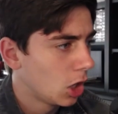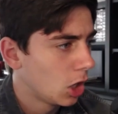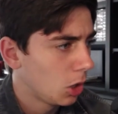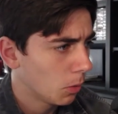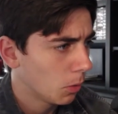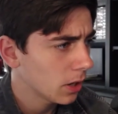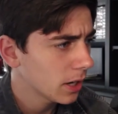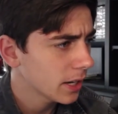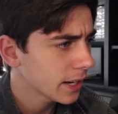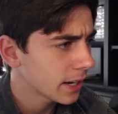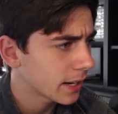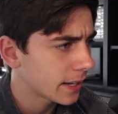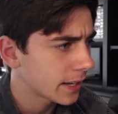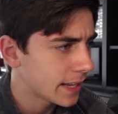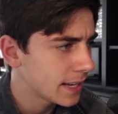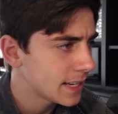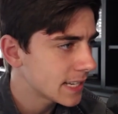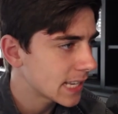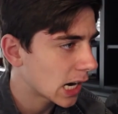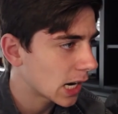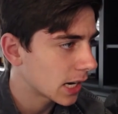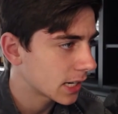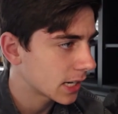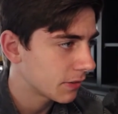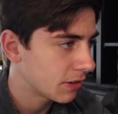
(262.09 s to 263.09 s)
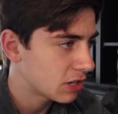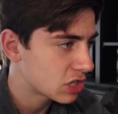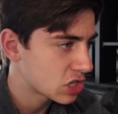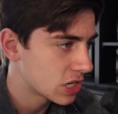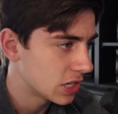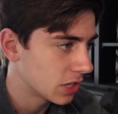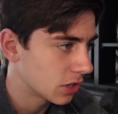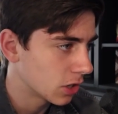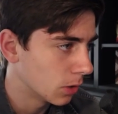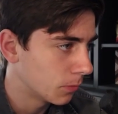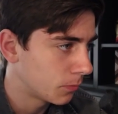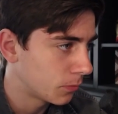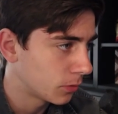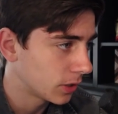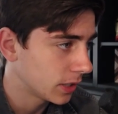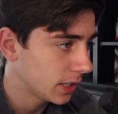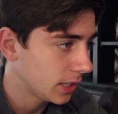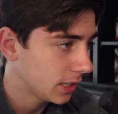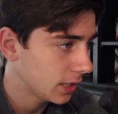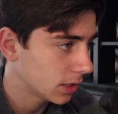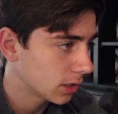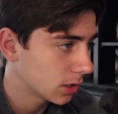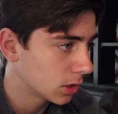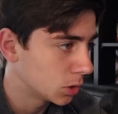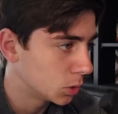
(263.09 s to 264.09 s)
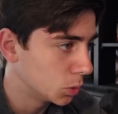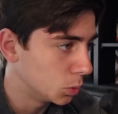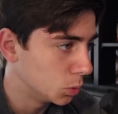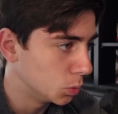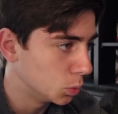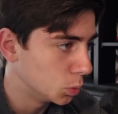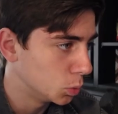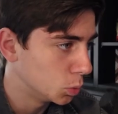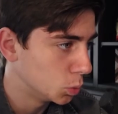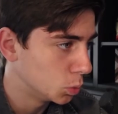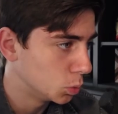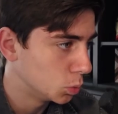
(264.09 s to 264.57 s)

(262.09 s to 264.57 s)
We're going to get a King Tower activation here, hopefully. Oh.